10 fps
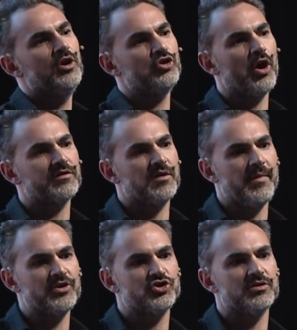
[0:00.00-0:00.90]
not to
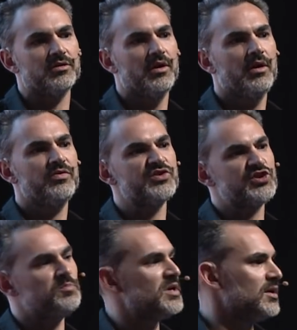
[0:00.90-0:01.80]
mention the
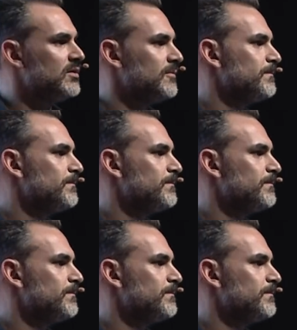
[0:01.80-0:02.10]
speed.